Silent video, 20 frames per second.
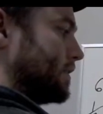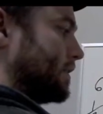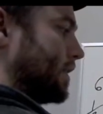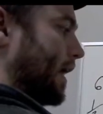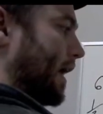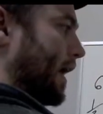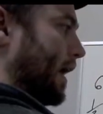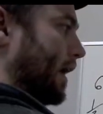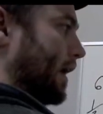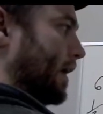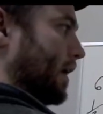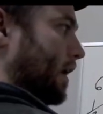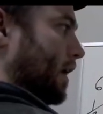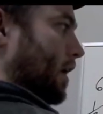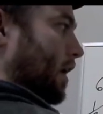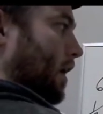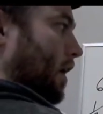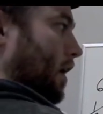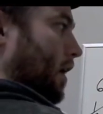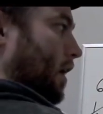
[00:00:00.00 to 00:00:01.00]
that
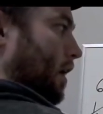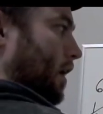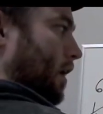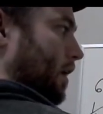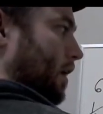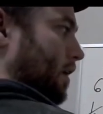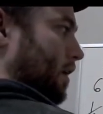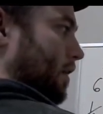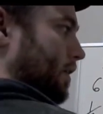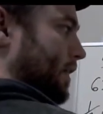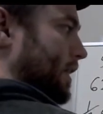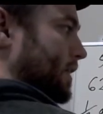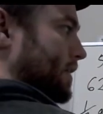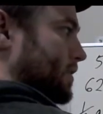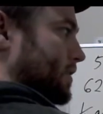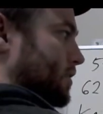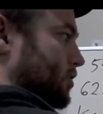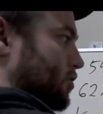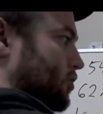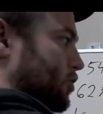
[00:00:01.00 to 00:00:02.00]

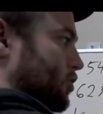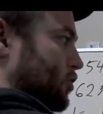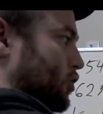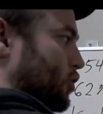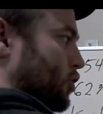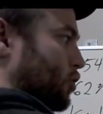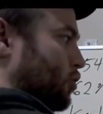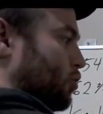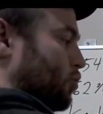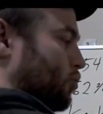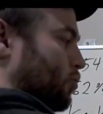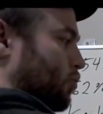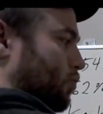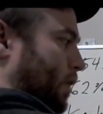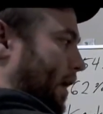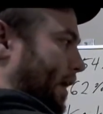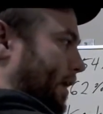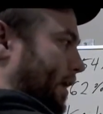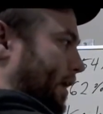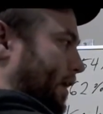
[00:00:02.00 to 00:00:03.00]
this 2
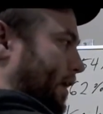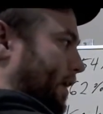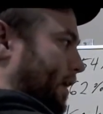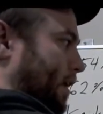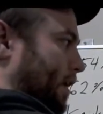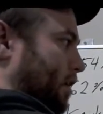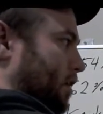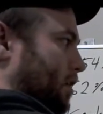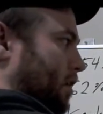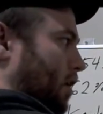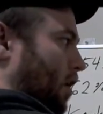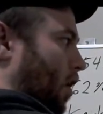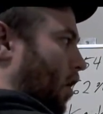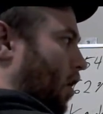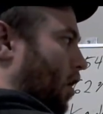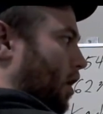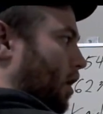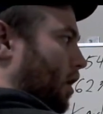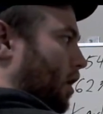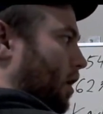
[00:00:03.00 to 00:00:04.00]
right here
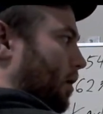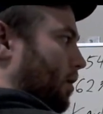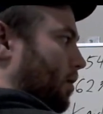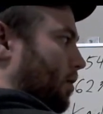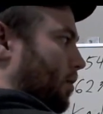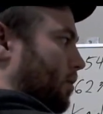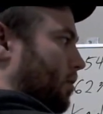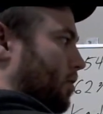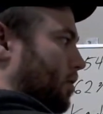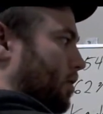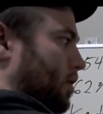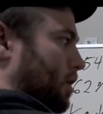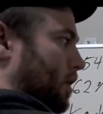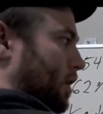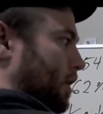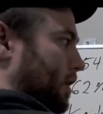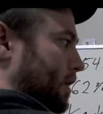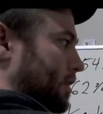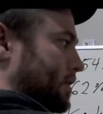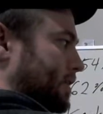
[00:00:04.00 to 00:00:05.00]

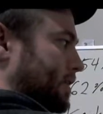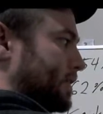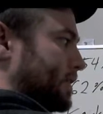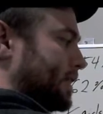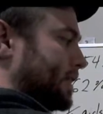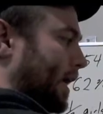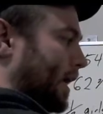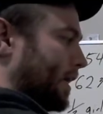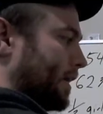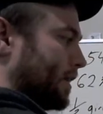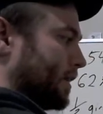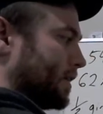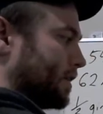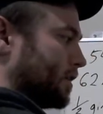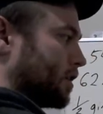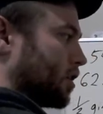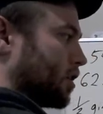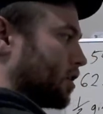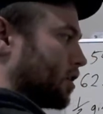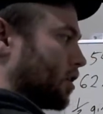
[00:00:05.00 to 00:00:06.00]
is contained
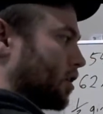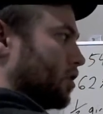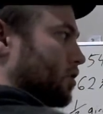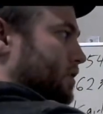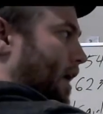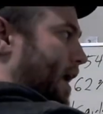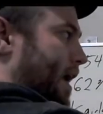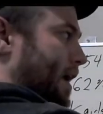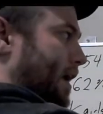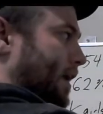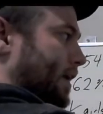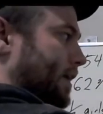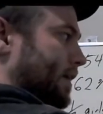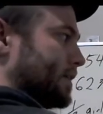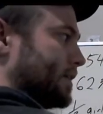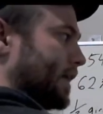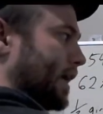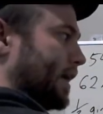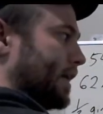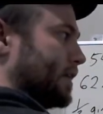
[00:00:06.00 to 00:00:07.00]
in girls and
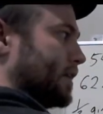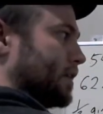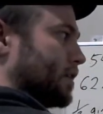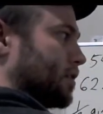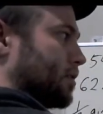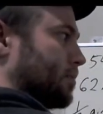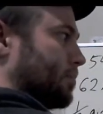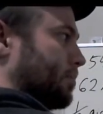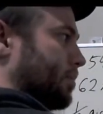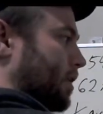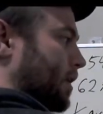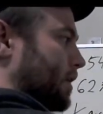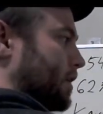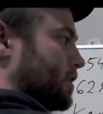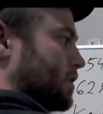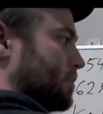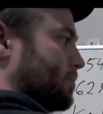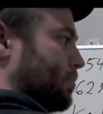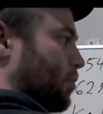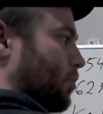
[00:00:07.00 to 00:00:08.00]
contained in play
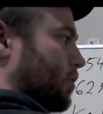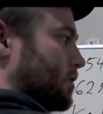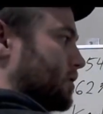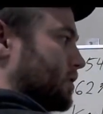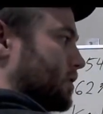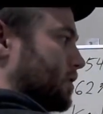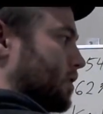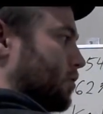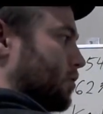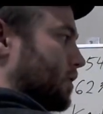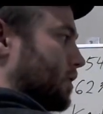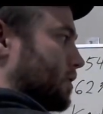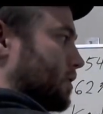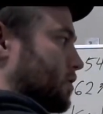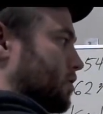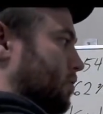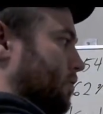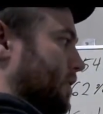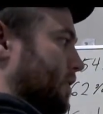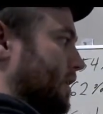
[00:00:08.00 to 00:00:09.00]
sports.
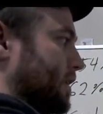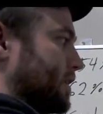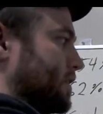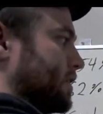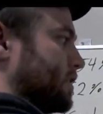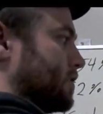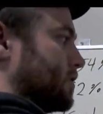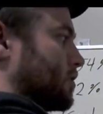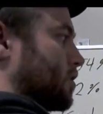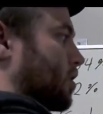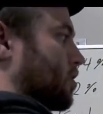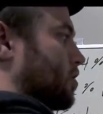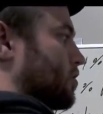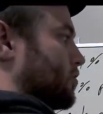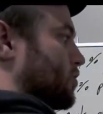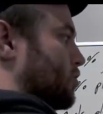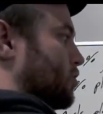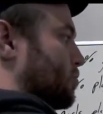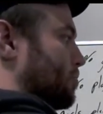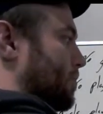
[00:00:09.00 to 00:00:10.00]
So this is
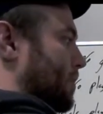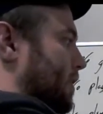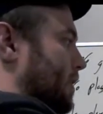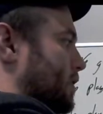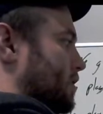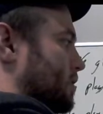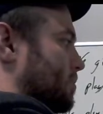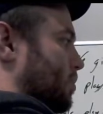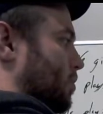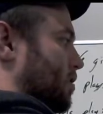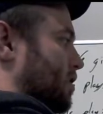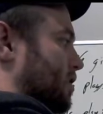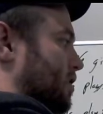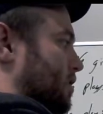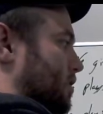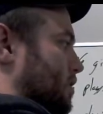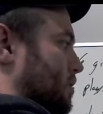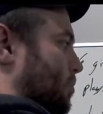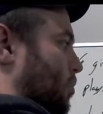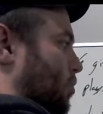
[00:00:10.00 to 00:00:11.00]
girls who play
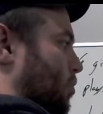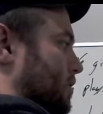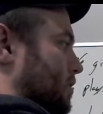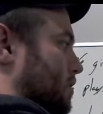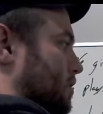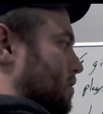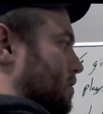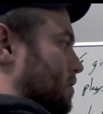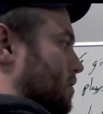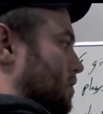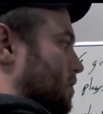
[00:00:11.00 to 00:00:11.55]
sports.